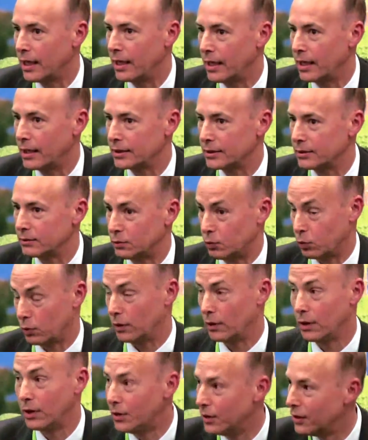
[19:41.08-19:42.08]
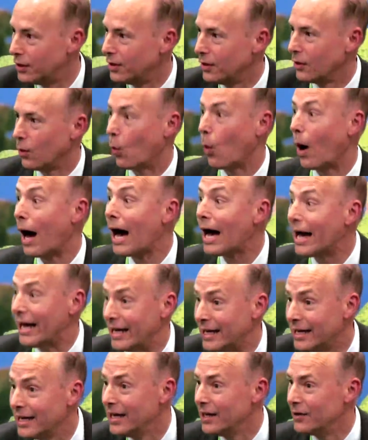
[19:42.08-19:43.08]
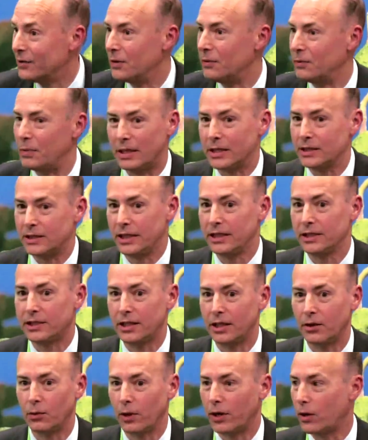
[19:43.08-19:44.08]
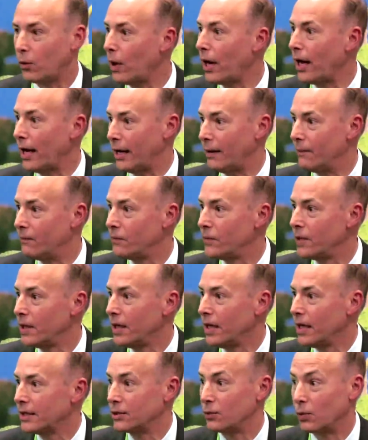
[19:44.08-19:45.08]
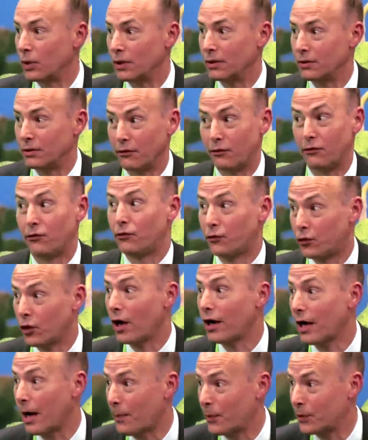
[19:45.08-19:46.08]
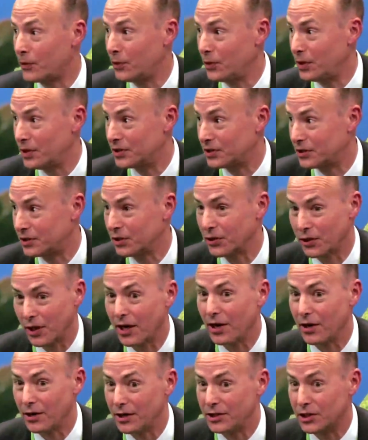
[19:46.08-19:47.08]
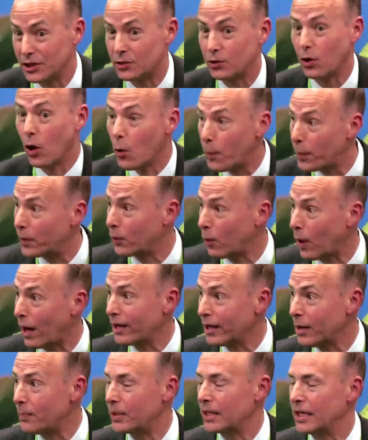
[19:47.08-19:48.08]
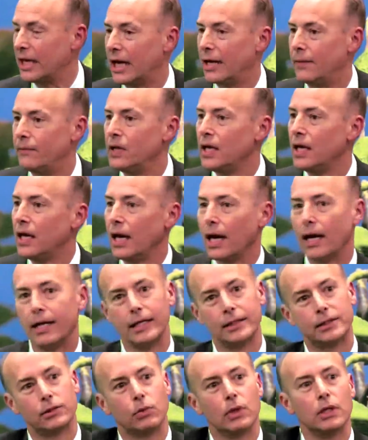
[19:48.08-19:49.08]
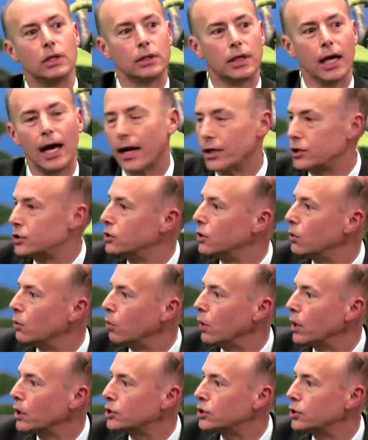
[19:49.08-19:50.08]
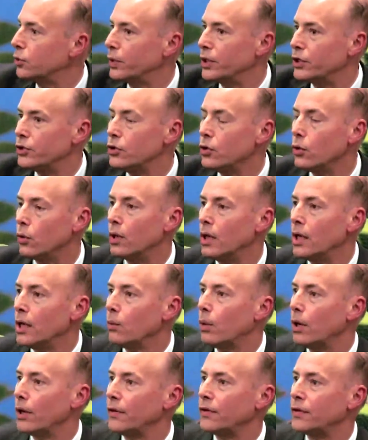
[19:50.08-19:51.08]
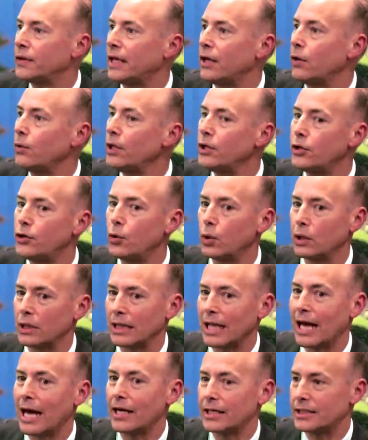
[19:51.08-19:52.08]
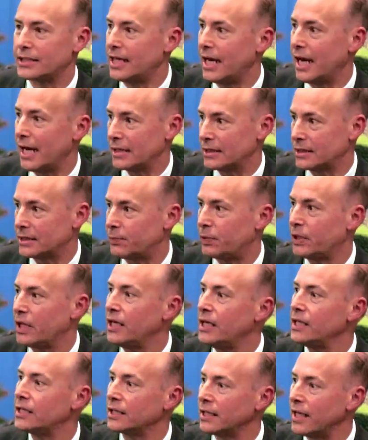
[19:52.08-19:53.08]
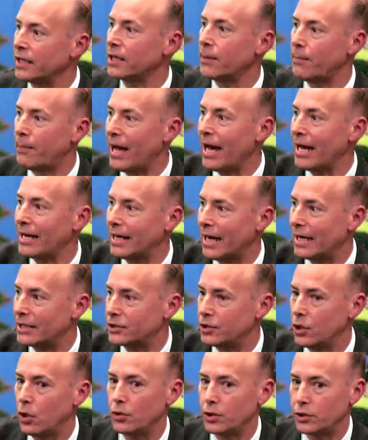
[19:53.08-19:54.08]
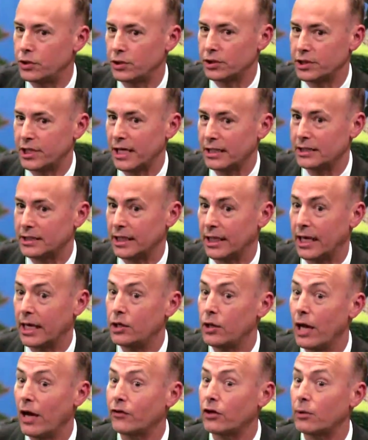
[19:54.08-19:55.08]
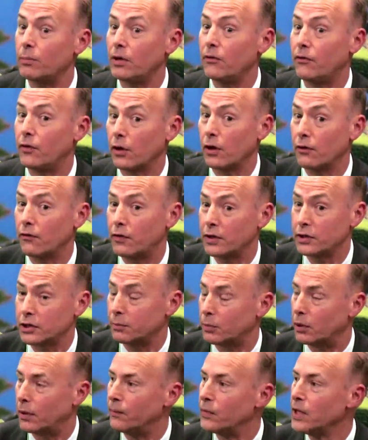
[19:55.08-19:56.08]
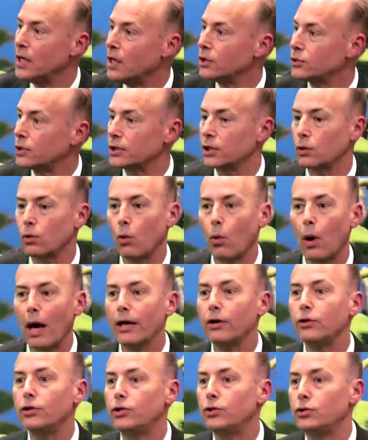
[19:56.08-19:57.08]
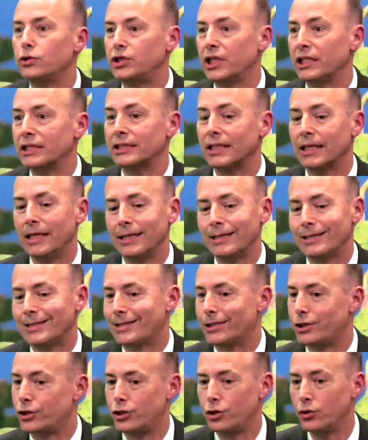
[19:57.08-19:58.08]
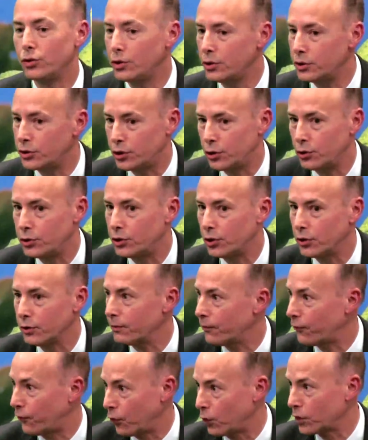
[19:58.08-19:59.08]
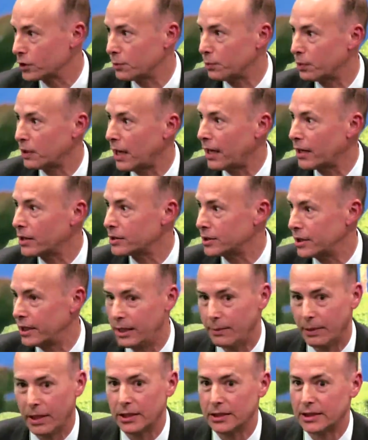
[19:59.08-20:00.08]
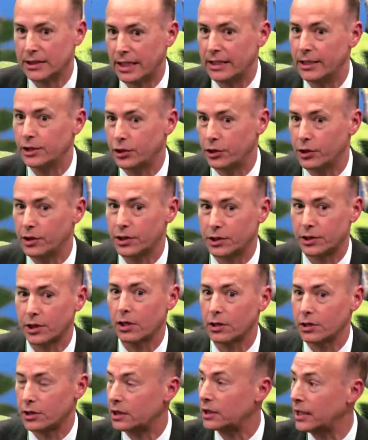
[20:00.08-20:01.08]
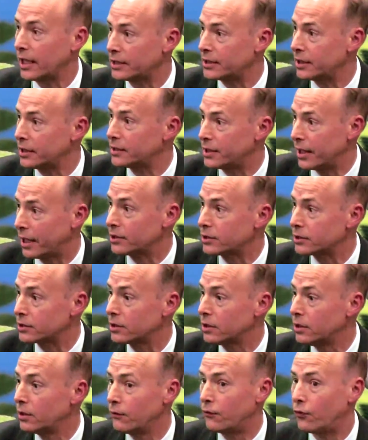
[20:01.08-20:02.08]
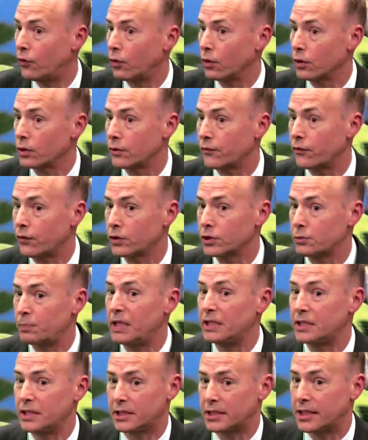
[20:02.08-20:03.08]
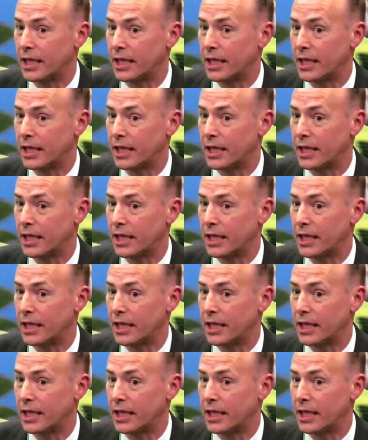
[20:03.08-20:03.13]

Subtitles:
And I said, well, why? Because the incident went away. said, well, the fraud opportunity is still there, and it just opened wide up again. And they said, well, gosh, what should we do? Well, they don't need to do a lot of tests, but they need to let the bad guys know that you're testing, and you have to be very visible. So why don't you just shoot your 4 suppliers an email saying that you're going to start collecting tests for species